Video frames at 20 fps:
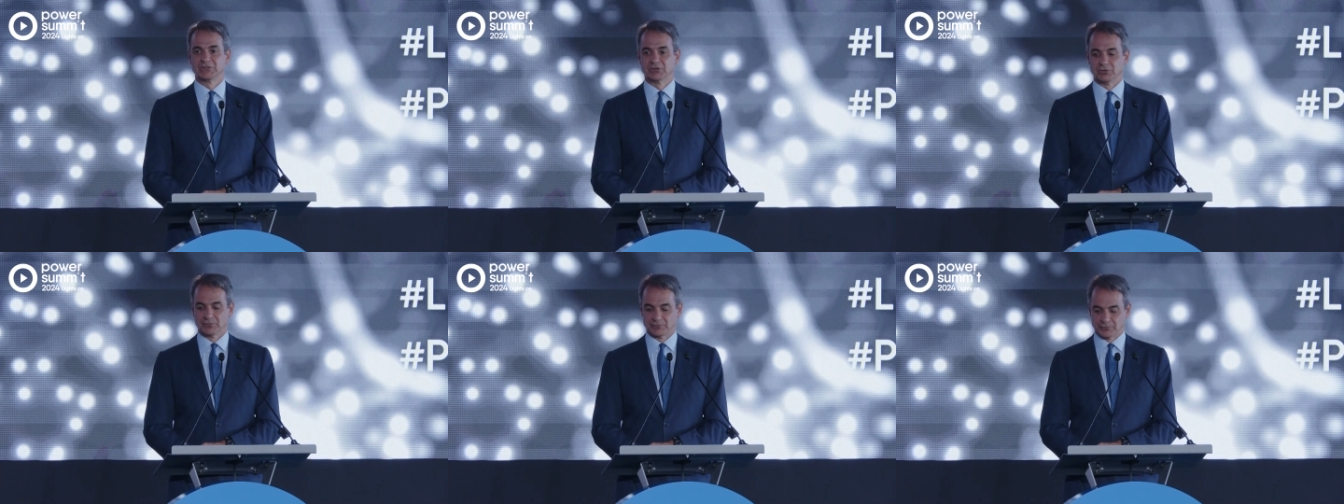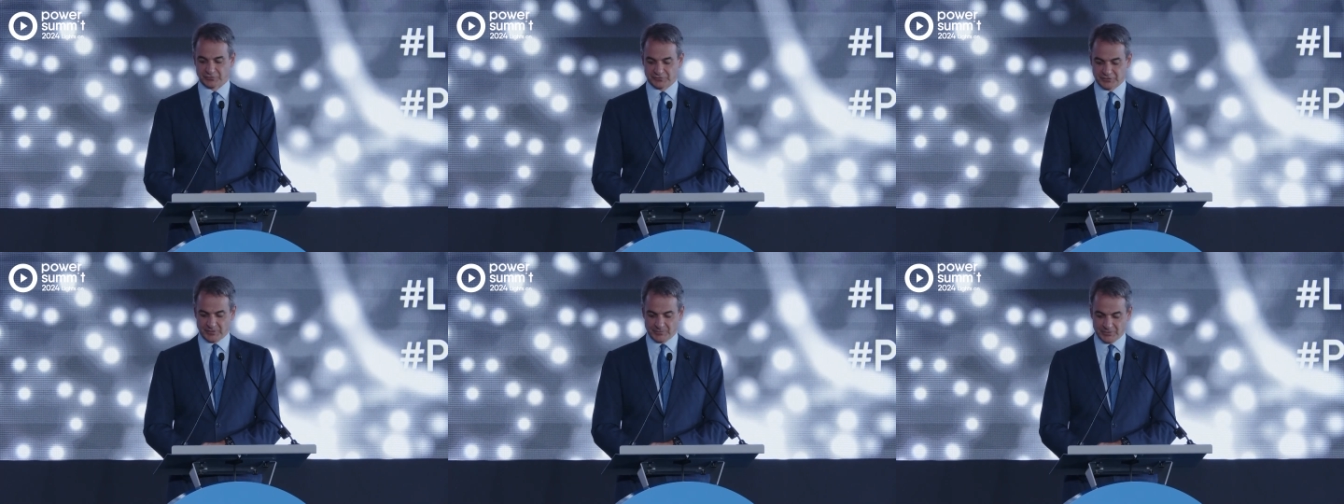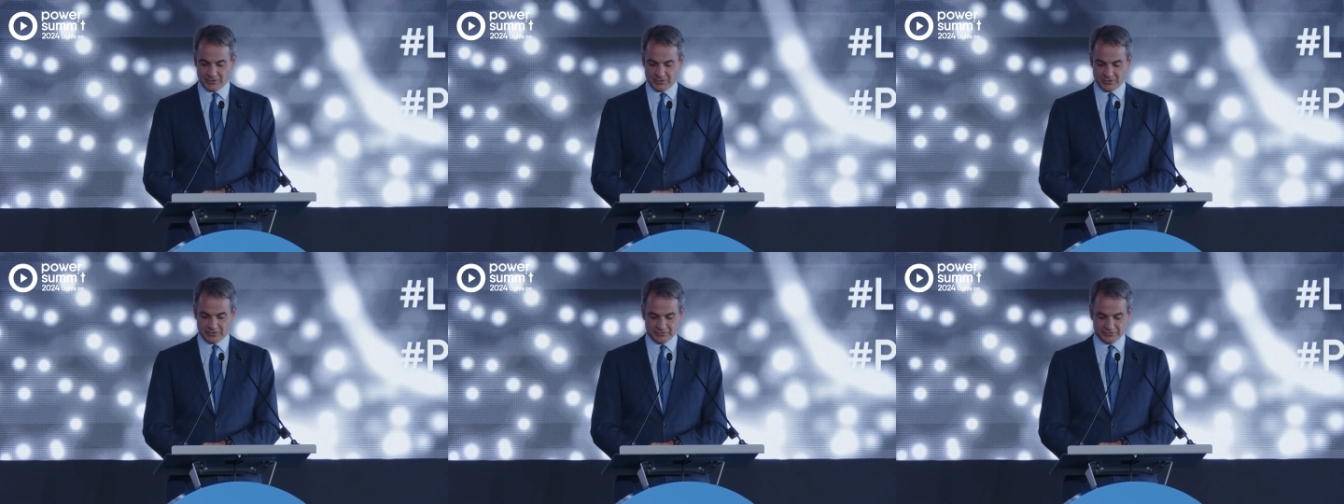for some
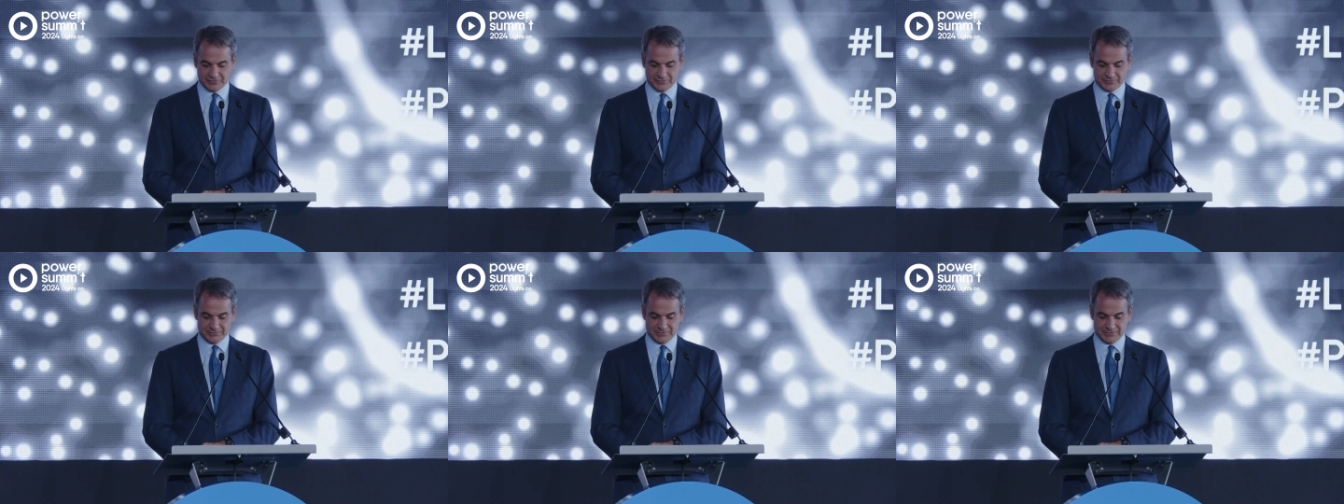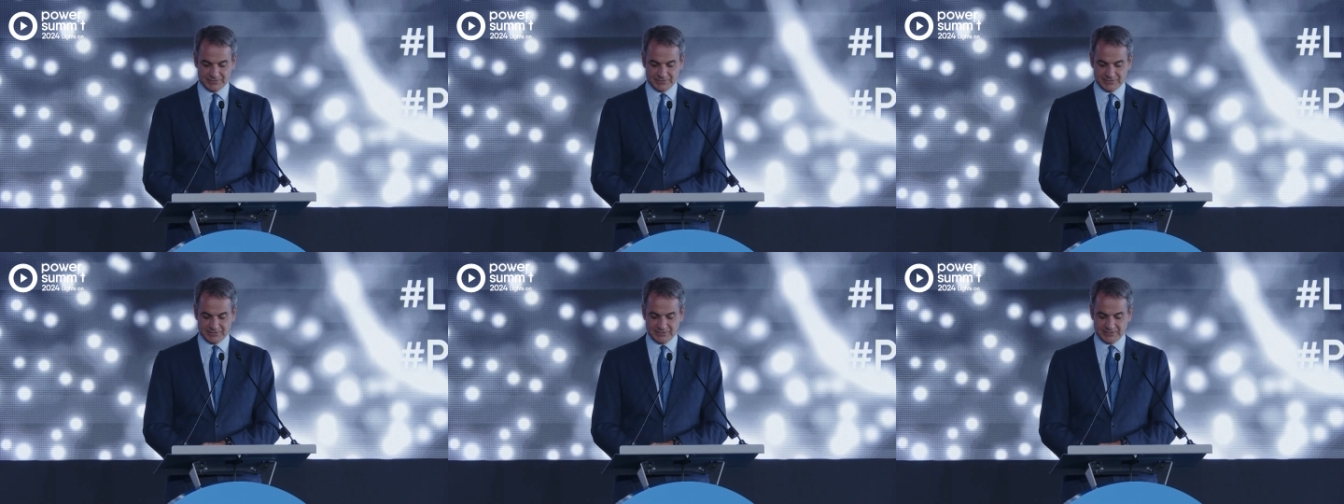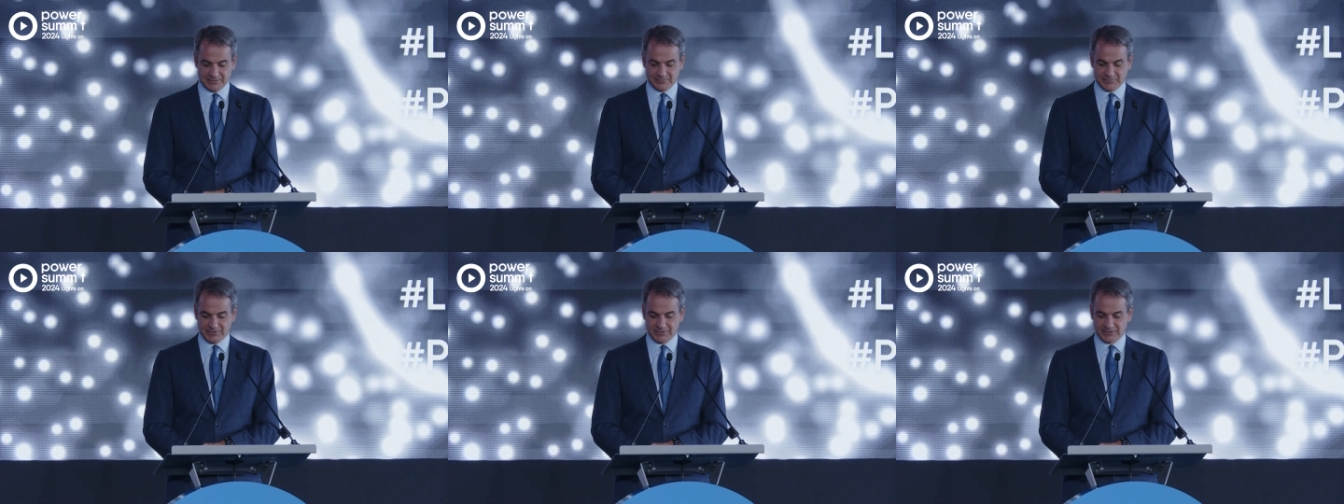hours,
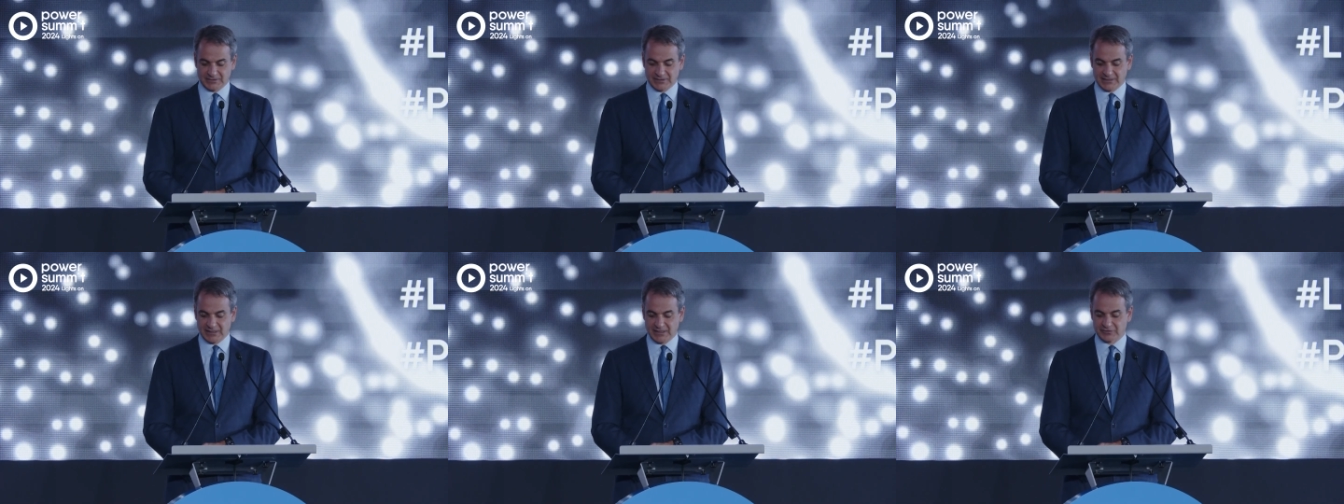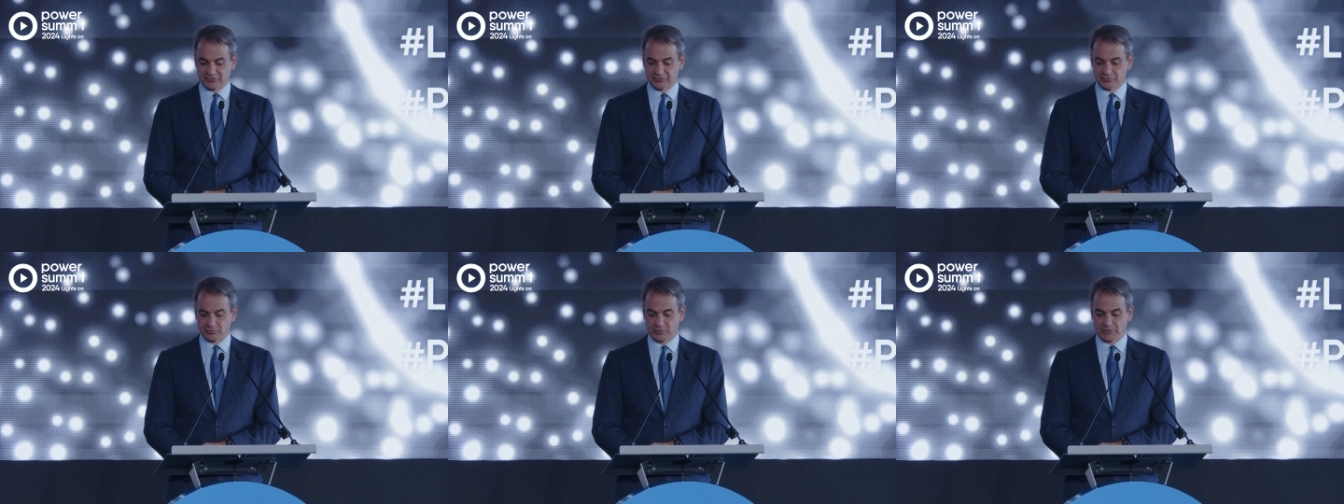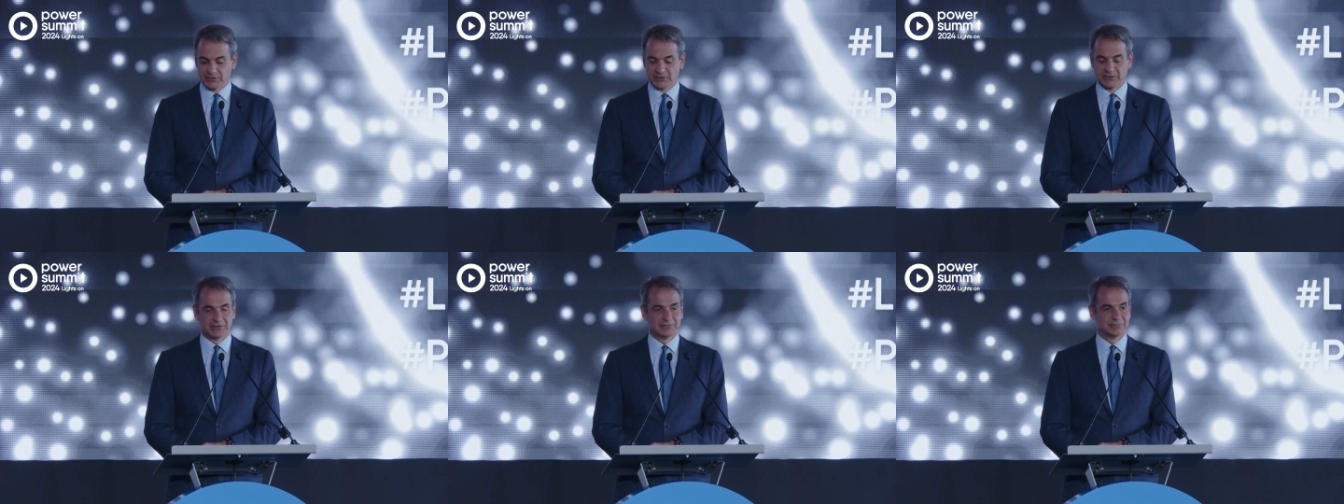but as
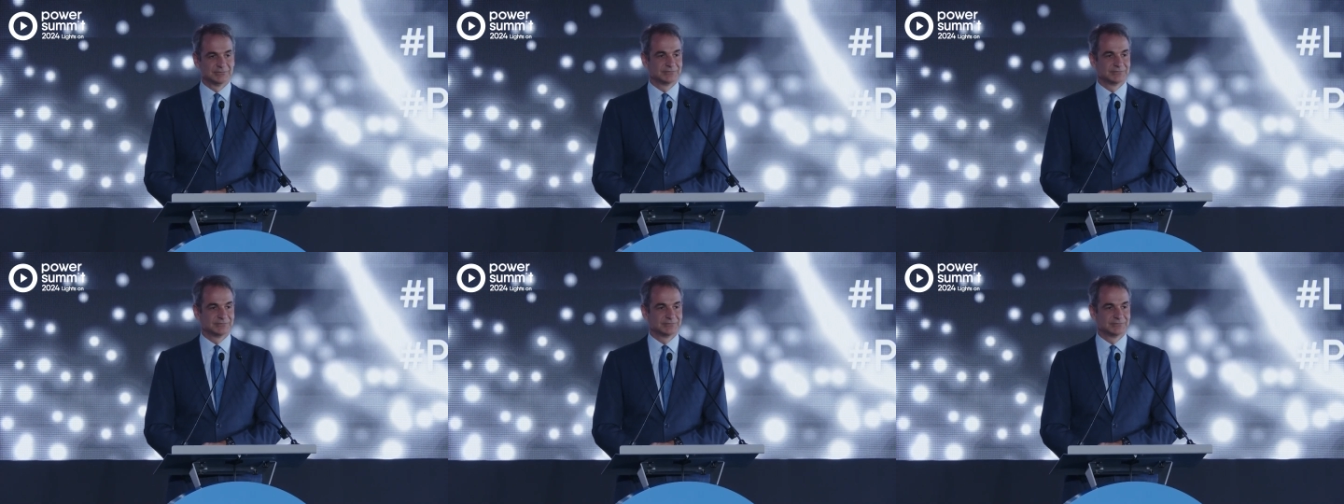we